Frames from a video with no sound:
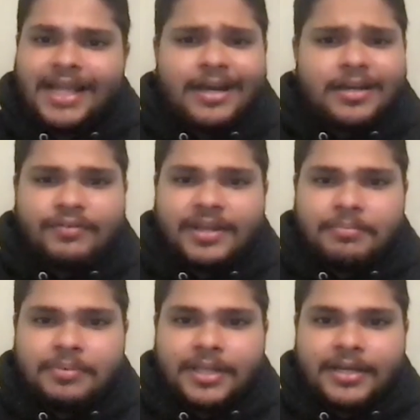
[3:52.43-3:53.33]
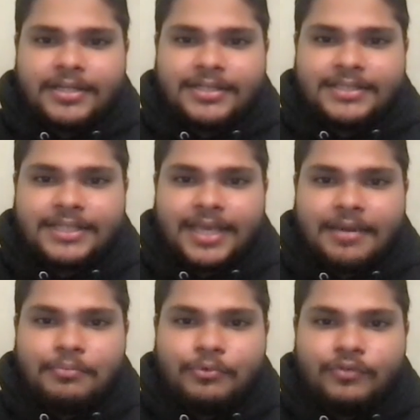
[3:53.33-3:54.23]
A great player doesn't get
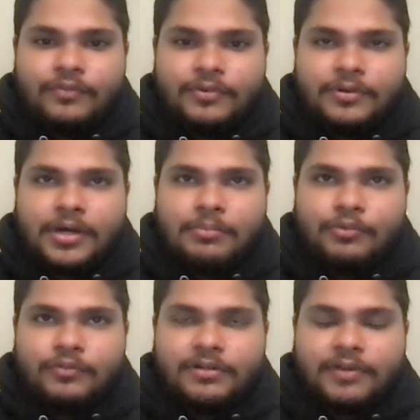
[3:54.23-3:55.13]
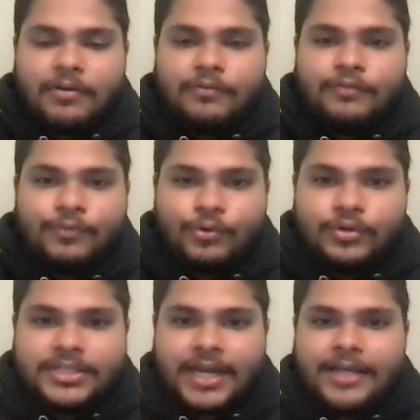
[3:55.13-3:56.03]
moved uh, moved around
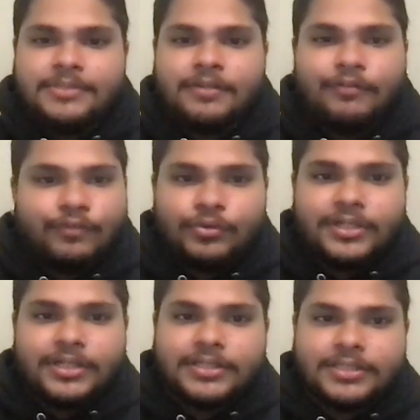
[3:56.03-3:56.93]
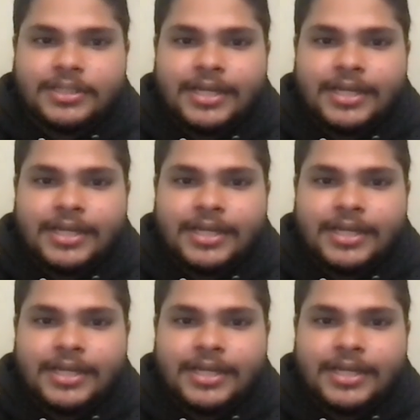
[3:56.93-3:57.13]
four times in four years.